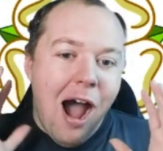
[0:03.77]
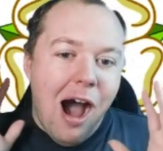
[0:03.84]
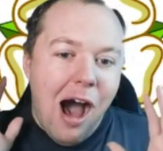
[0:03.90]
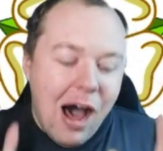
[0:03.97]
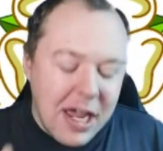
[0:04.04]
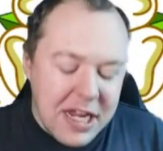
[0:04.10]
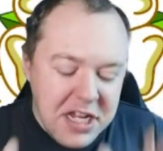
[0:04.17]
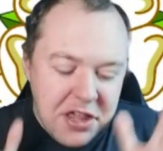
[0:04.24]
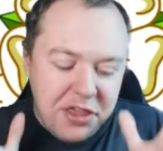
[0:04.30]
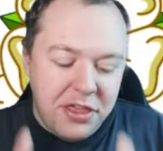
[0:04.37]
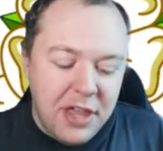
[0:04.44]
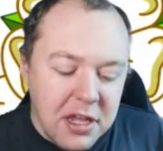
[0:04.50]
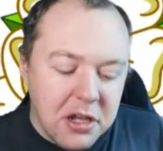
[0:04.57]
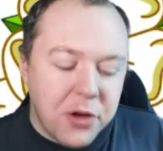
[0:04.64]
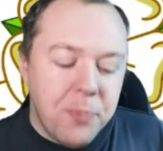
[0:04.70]
I
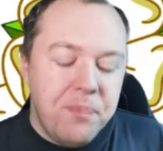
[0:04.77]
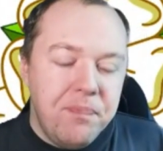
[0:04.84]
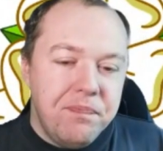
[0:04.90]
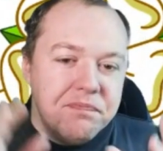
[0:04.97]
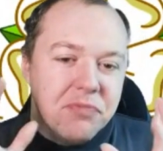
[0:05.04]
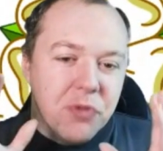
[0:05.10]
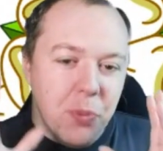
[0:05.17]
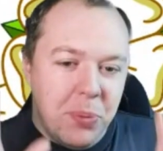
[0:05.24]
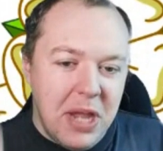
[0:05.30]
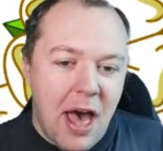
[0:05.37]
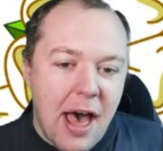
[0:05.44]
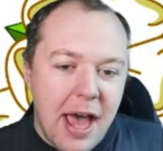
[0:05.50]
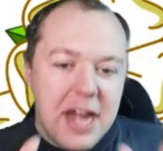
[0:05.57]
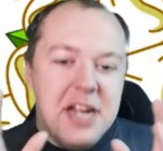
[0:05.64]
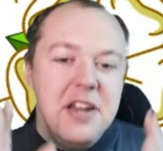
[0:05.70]
think
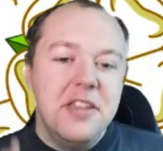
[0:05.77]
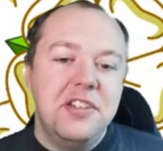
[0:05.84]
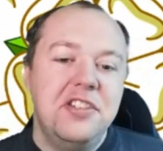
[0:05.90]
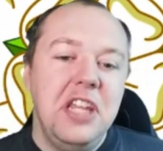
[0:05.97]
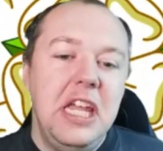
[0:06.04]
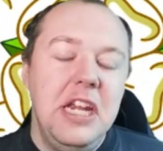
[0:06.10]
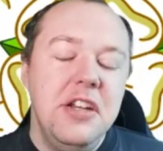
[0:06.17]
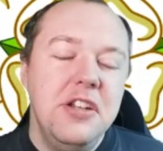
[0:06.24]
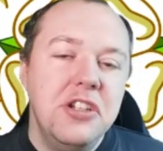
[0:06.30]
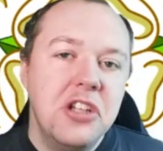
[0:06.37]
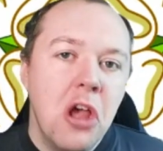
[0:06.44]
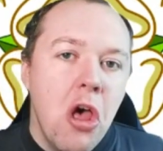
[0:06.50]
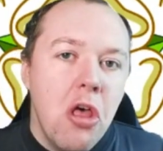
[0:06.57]
behind the scenes,